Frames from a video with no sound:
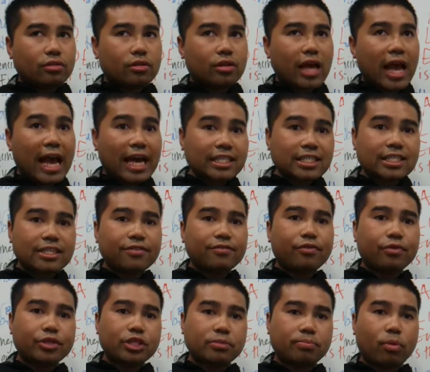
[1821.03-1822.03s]
asking
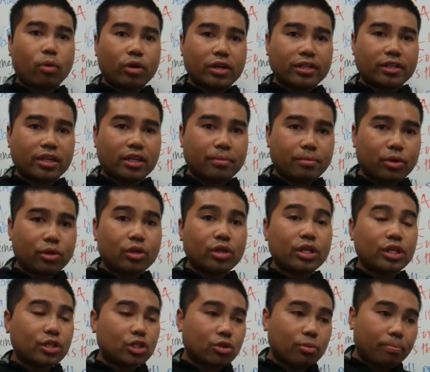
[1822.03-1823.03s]
for support in the
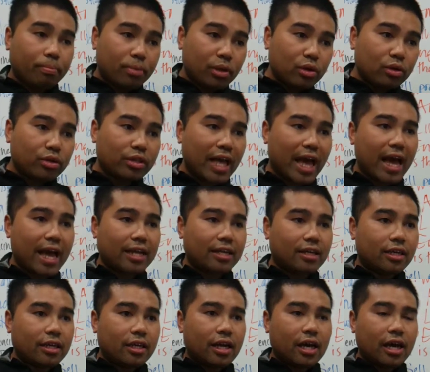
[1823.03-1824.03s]
community to build
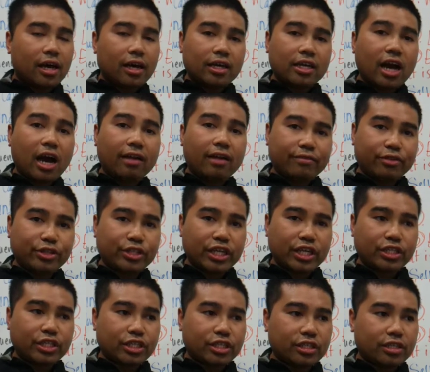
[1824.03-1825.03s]
that
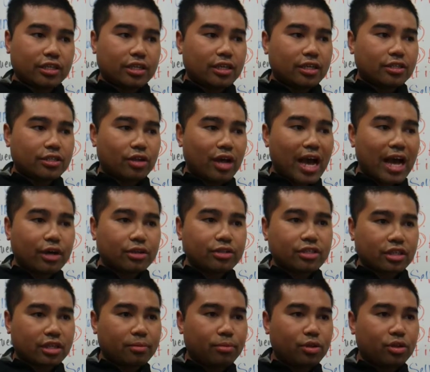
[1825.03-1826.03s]
conversation. So how's
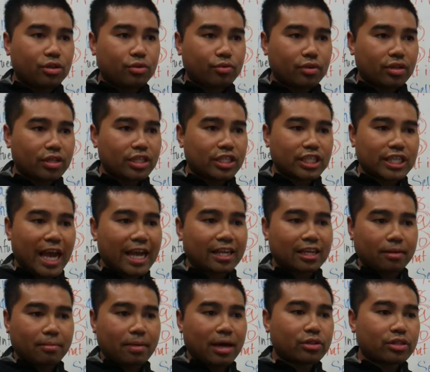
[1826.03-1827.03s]
the community really
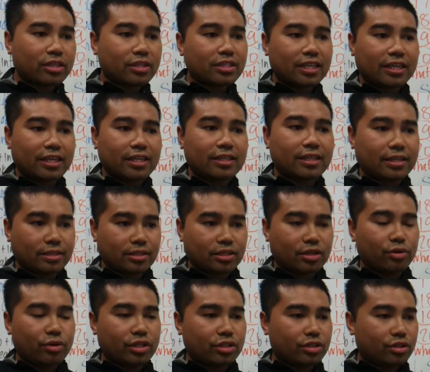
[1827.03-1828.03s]
chatting about this and get things
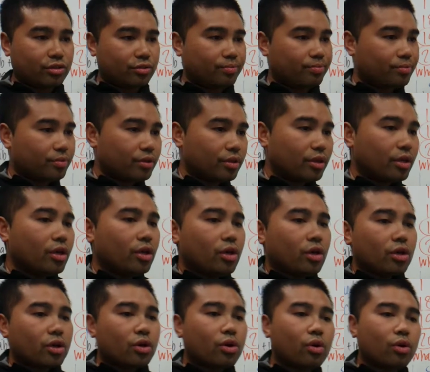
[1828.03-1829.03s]
going too?
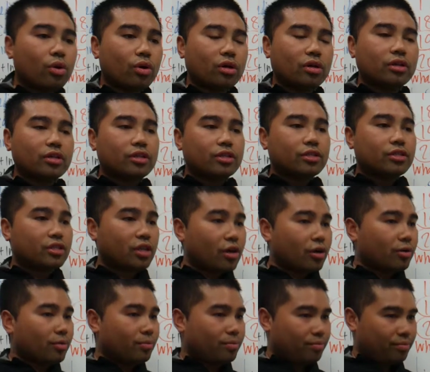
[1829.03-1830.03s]
Cool.
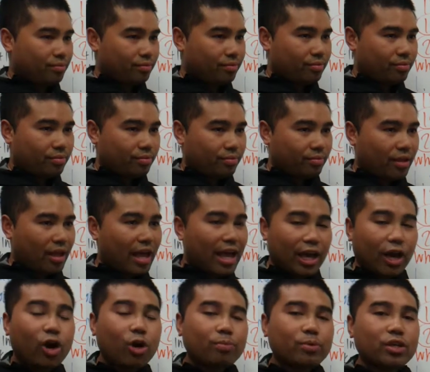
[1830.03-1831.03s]
So I
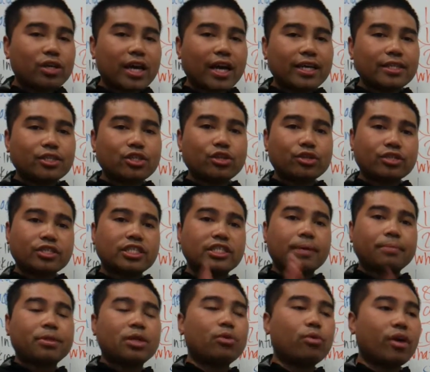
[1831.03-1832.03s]
hope you guys took
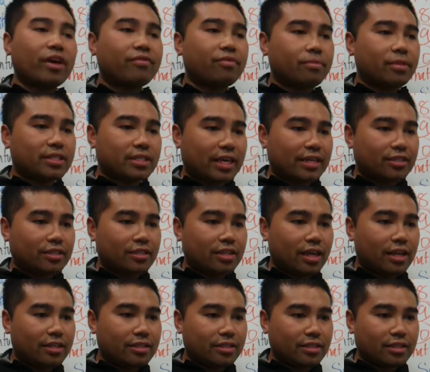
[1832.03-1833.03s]
something away from this
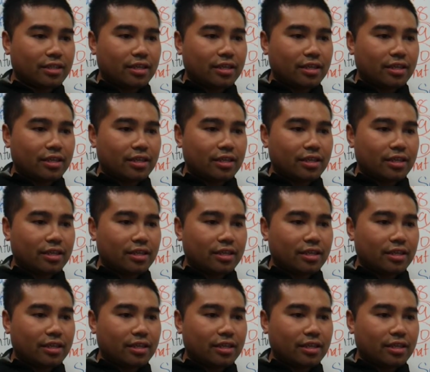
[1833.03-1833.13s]
exercise.